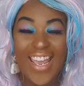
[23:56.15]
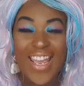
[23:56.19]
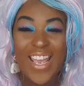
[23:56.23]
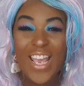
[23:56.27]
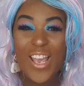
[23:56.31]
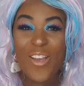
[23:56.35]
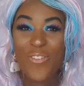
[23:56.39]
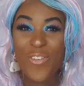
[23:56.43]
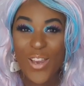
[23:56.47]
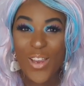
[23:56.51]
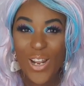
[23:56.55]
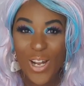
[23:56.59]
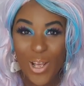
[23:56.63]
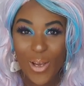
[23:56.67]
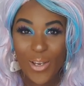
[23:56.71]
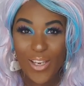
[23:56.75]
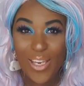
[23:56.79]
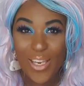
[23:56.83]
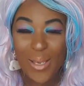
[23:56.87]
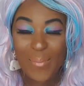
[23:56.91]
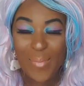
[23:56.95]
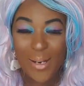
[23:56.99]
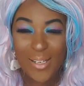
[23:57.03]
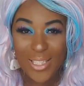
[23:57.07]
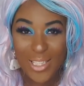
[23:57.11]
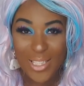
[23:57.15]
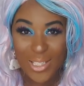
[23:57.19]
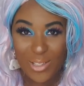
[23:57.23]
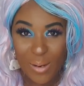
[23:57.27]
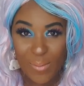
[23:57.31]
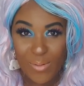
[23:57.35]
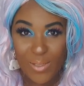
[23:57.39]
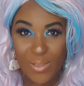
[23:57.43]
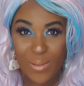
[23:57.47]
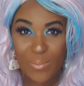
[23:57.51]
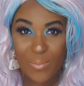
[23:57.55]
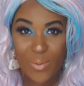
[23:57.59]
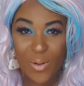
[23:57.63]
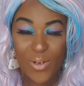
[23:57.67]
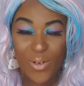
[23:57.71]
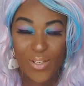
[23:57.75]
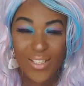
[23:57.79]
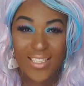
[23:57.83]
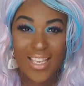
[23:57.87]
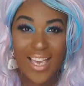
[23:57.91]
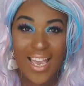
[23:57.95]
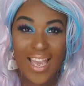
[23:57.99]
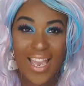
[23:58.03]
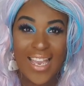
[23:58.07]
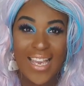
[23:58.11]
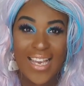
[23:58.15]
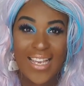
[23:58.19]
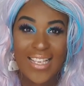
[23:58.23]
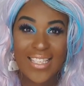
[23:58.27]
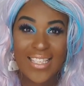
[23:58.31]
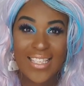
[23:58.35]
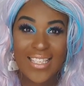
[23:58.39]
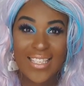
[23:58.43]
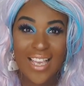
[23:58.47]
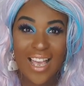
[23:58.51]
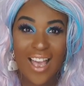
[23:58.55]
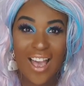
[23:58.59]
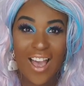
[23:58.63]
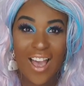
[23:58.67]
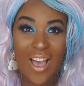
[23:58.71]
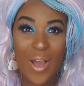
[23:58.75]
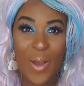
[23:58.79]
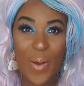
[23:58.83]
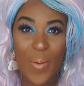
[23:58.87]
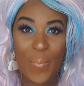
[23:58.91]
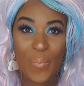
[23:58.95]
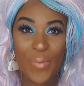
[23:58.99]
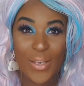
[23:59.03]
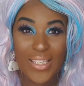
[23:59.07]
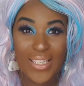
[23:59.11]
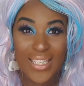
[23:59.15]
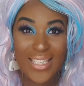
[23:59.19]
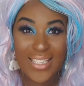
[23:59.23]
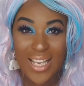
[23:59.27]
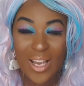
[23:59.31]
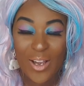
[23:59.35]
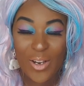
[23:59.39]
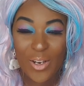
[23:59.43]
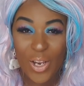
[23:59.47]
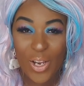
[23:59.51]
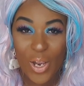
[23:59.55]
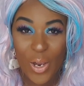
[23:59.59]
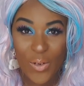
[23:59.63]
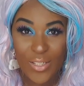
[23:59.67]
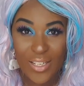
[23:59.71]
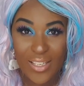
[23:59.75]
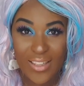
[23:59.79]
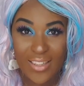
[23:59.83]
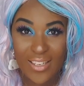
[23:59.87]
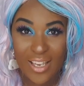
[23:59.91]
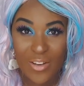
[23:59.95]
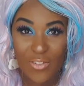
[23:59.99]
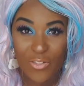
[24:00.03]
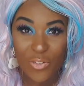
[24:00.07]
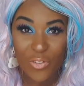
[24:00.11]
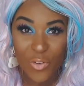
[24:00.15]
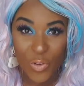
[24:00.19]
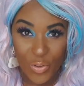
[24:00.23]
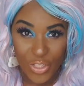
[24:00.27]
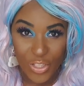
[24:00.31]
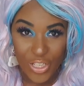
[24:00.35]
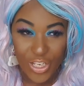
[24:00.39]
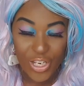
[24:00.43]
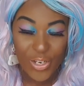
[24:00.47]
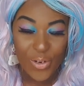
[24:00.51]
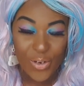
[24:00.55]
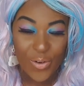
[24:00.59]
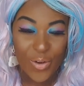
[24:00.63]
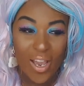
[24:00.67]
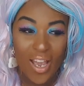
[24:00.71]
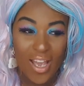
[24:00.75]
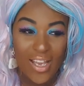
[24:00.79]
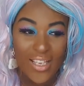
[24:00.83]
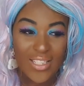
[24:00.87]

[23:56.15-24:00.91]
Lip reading: If you look in my description box, there is a discount code in there for you.